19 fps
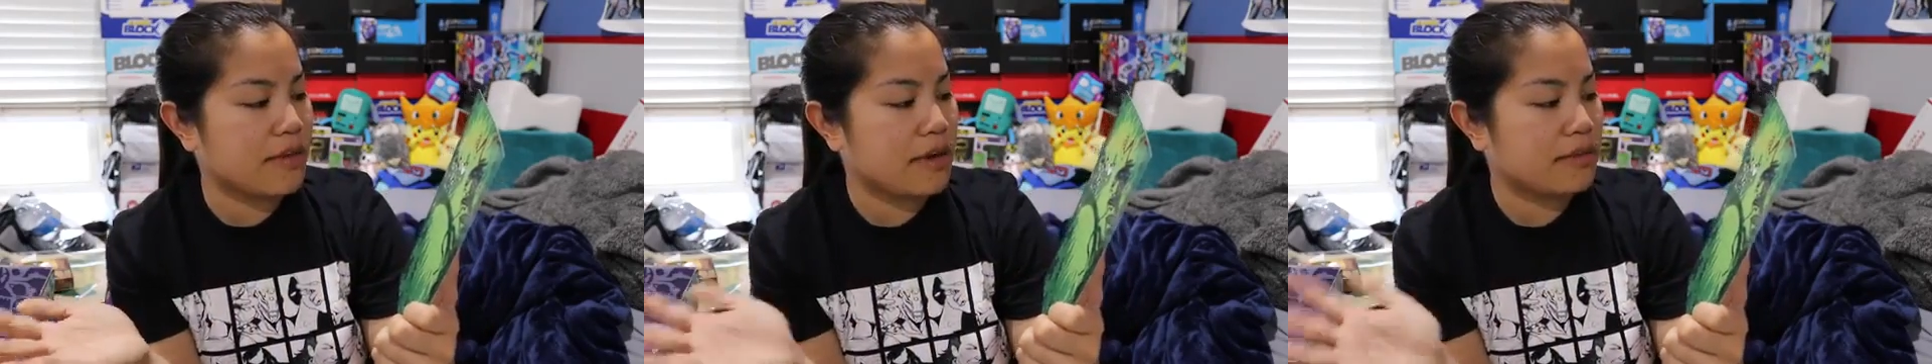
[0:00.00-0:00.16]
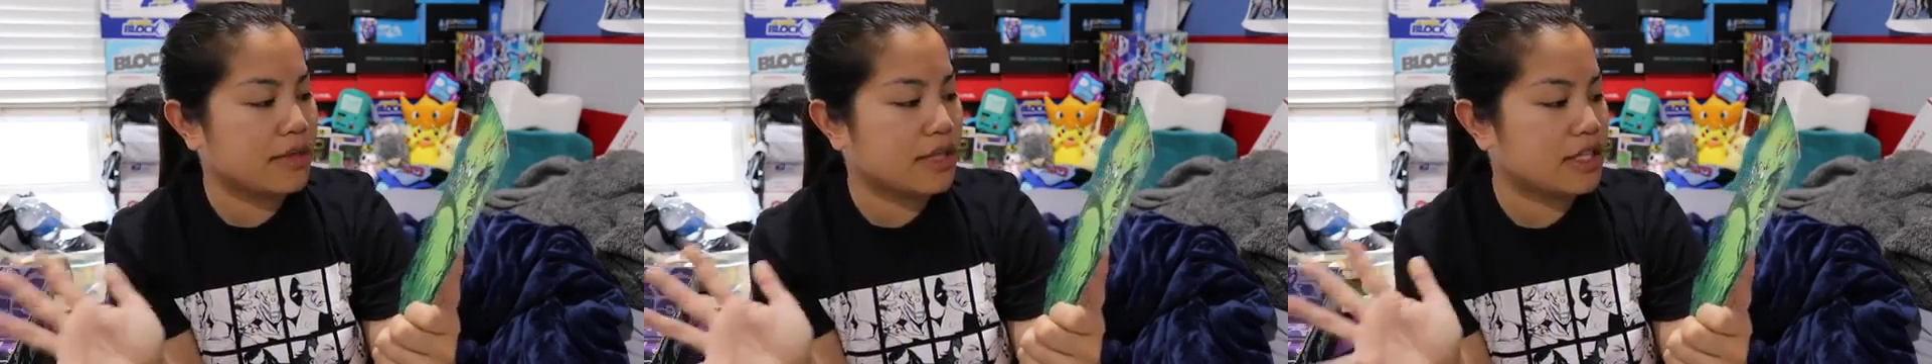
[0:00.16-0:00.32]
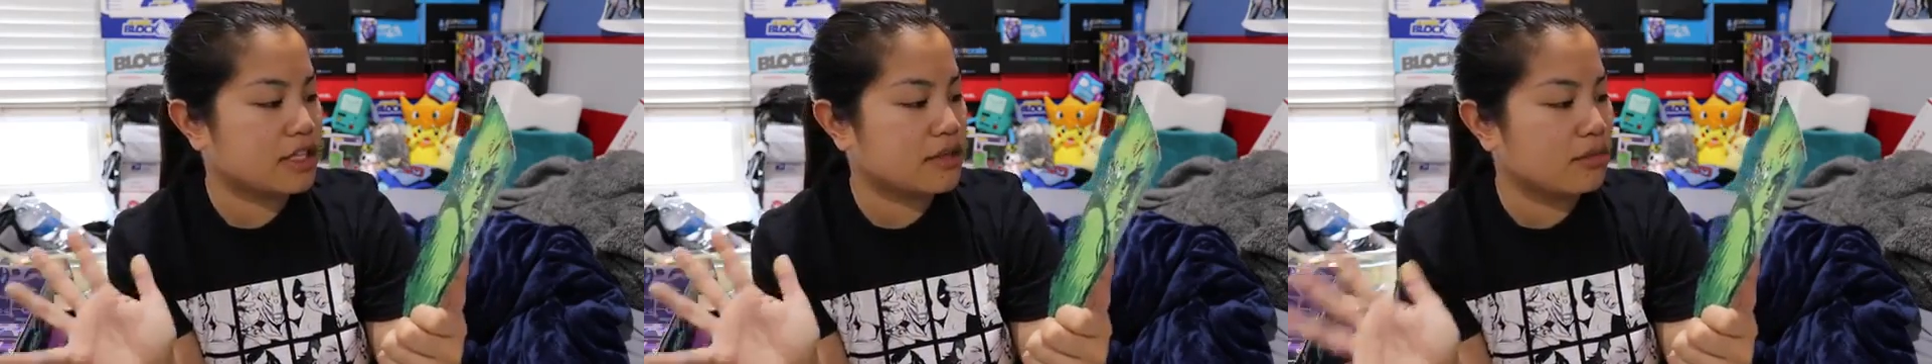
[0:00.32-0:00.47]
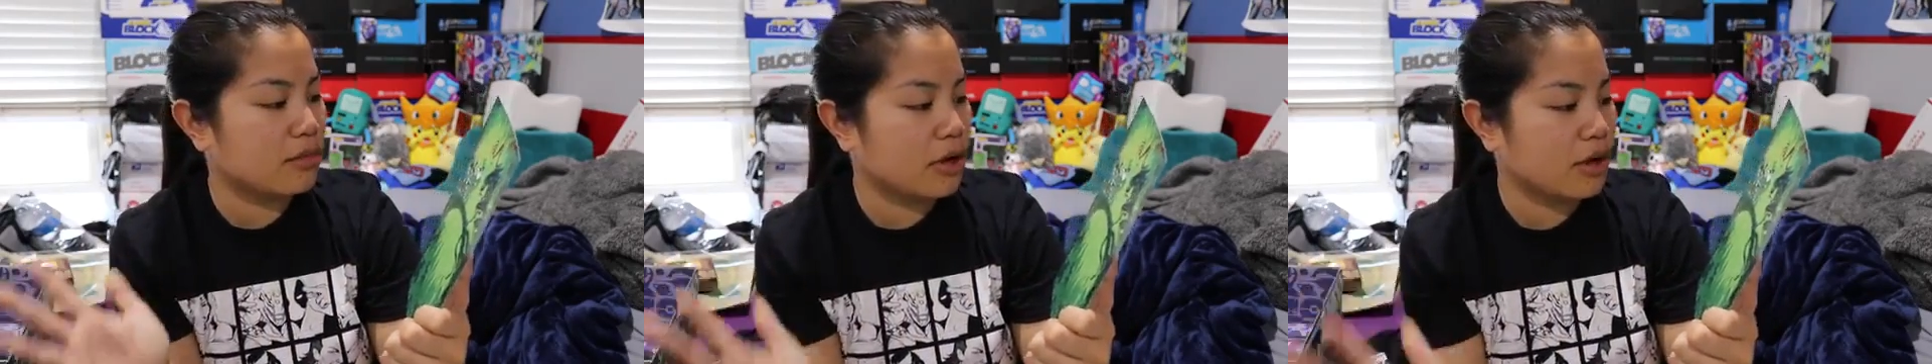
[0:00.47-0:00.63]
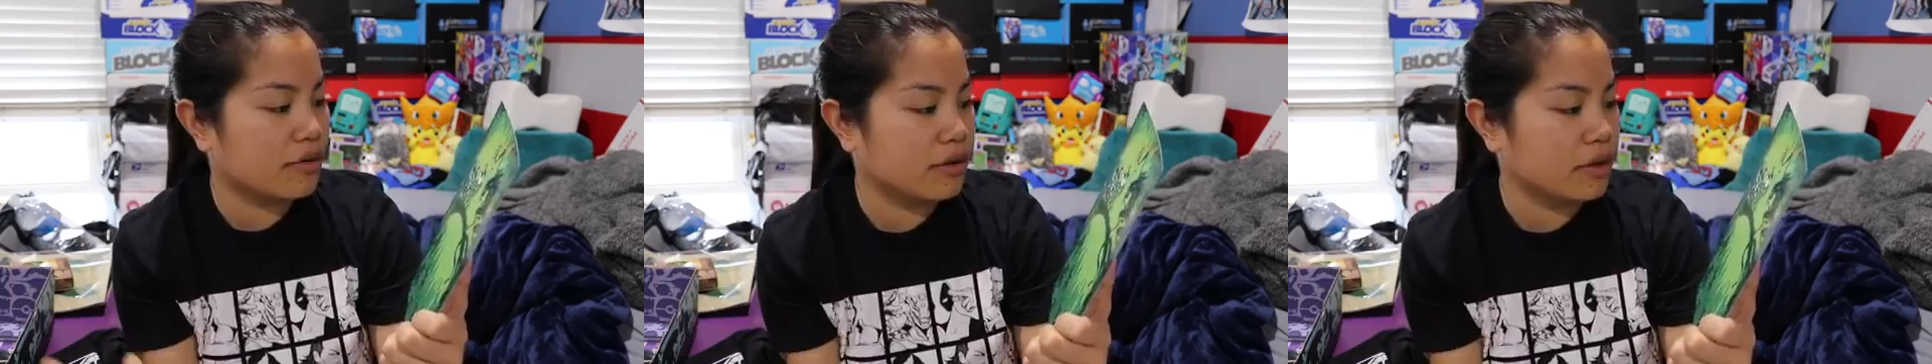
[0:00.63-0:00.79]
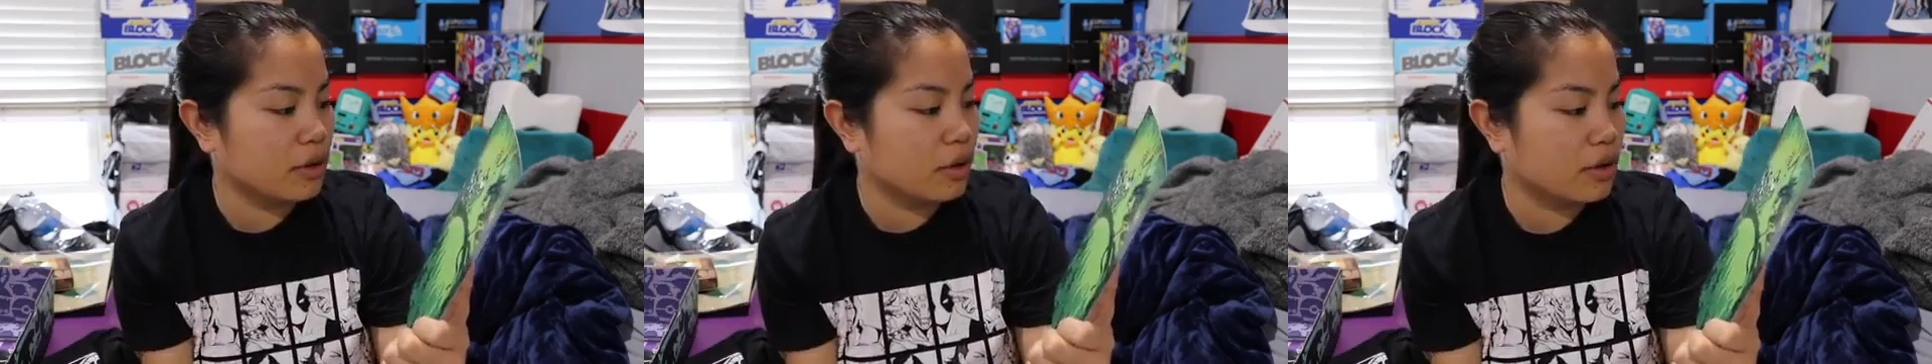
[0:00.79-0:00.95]
Maybe this is more
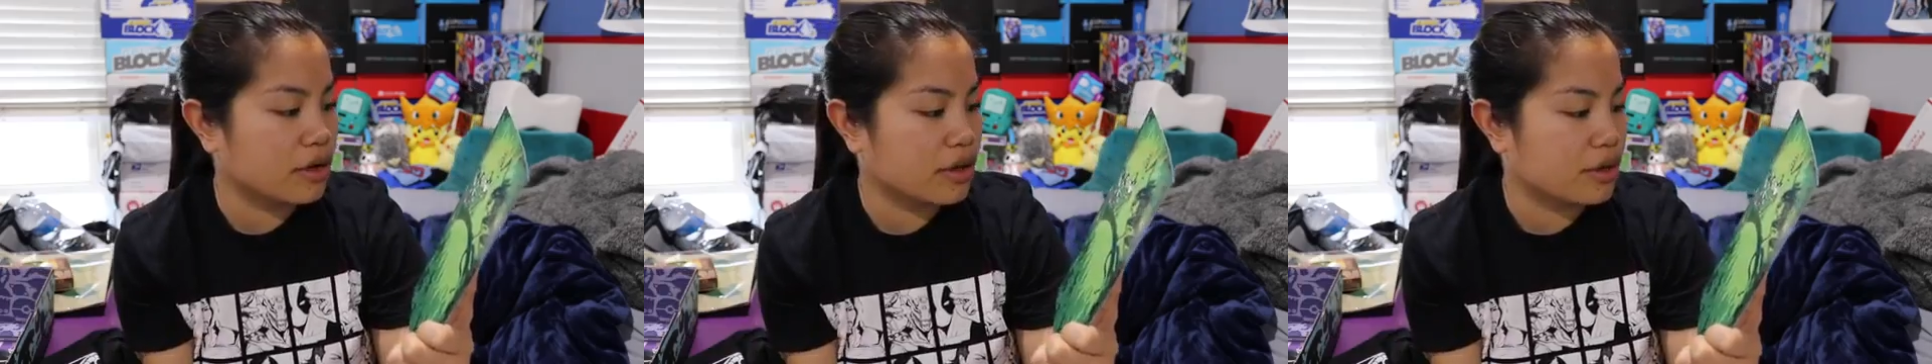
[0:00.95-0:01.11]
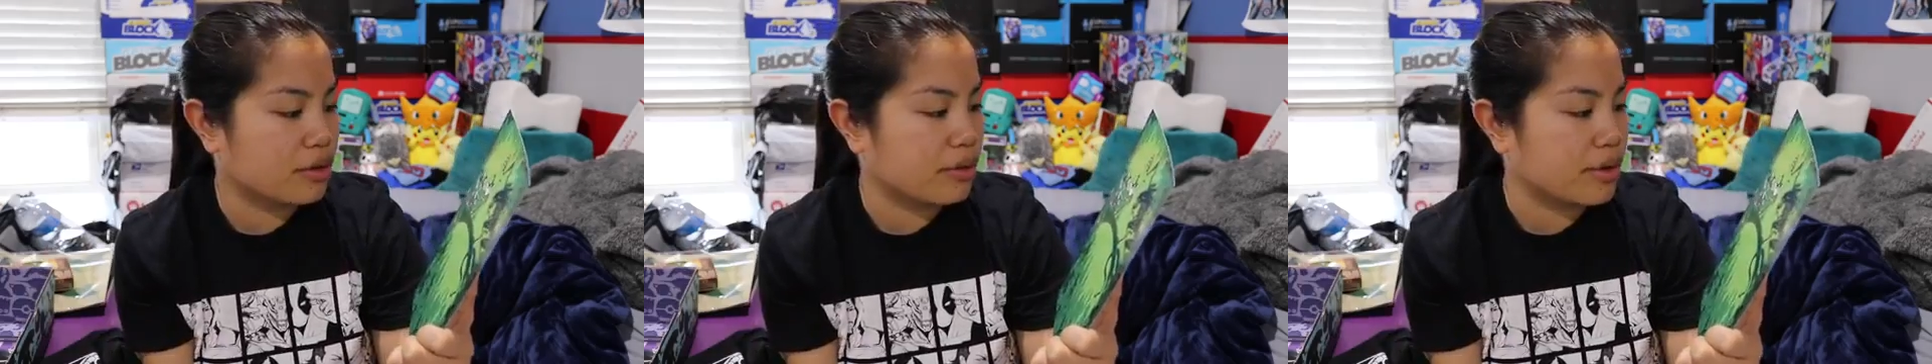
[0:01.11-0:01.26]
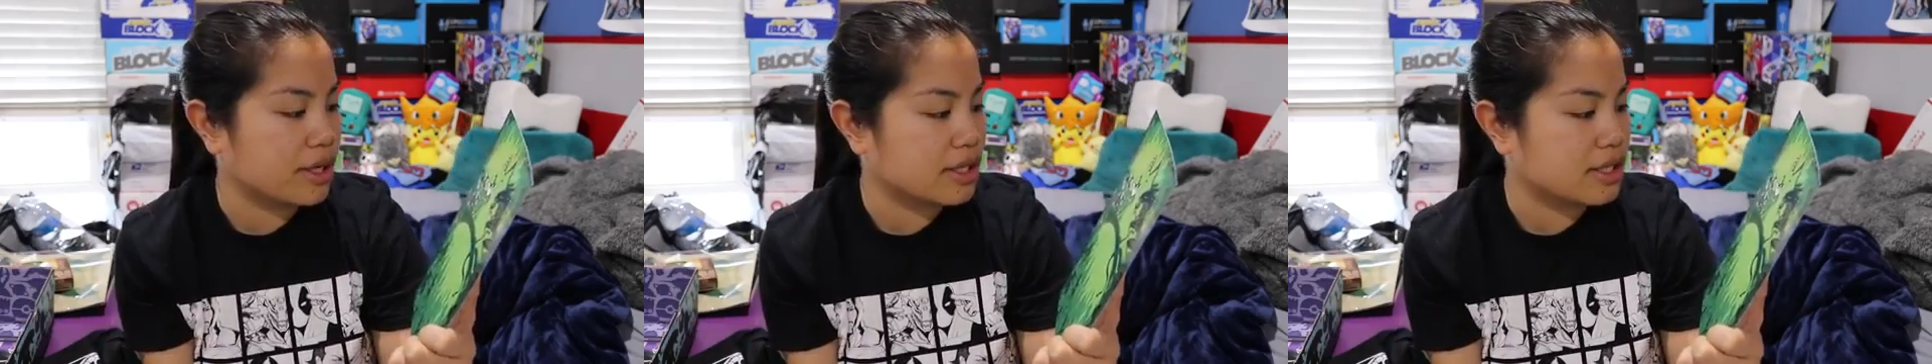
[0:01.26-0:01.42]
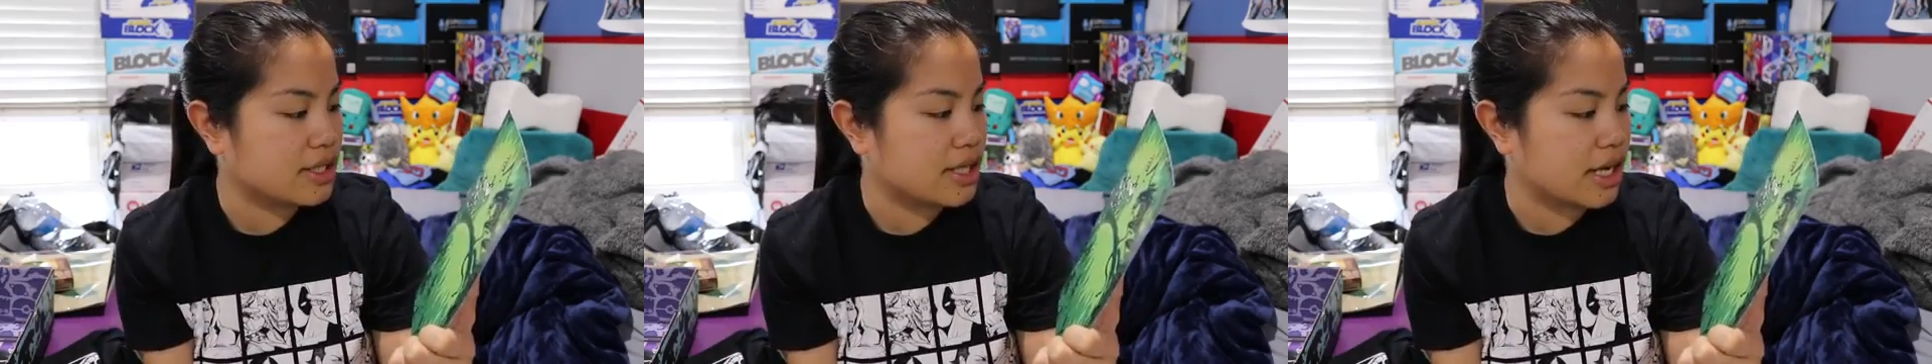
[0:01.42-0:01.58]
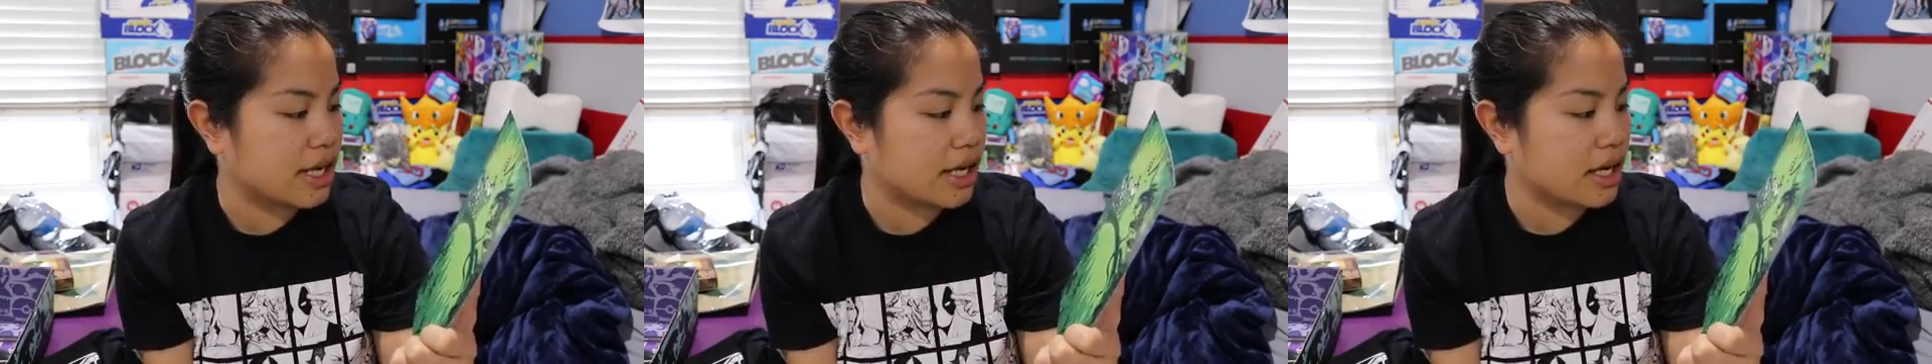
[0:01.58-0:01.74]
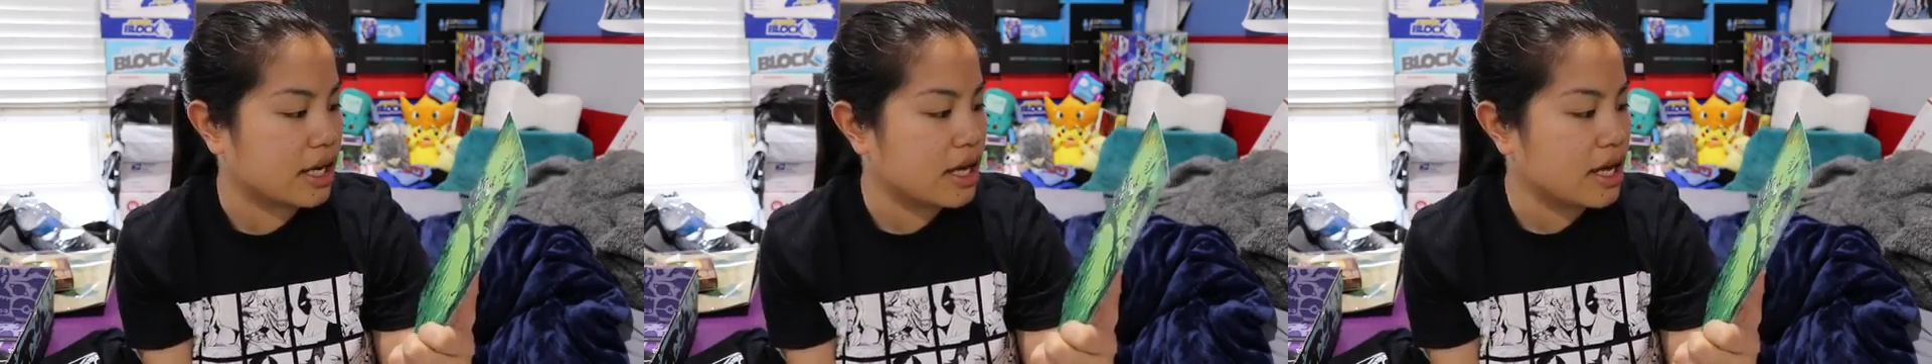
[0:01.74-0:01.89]
of a Lord of the Rings
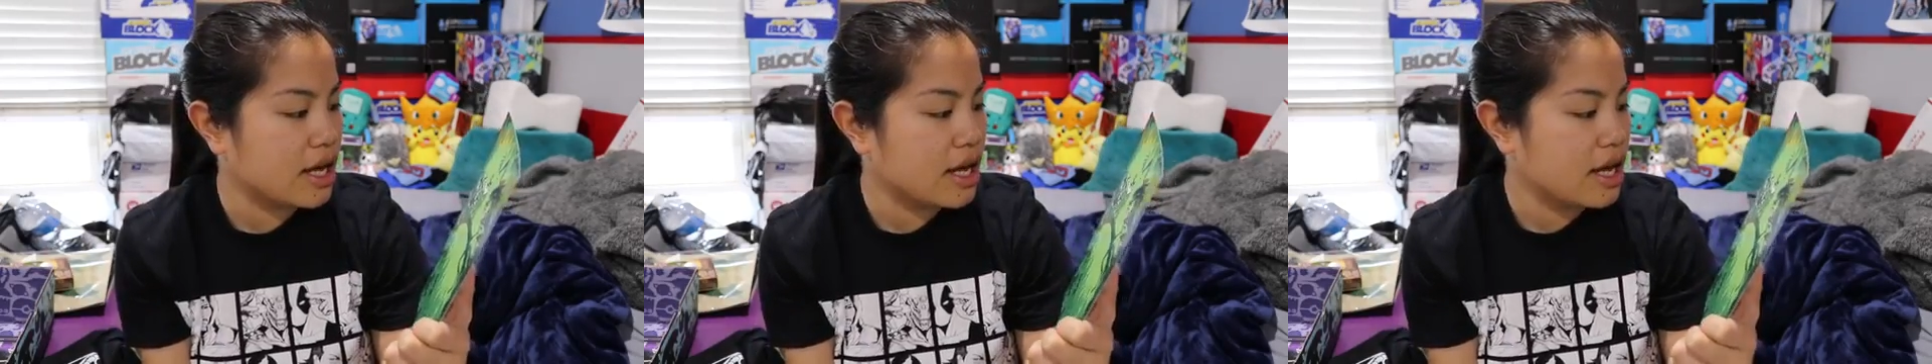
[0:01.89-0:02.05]
thing.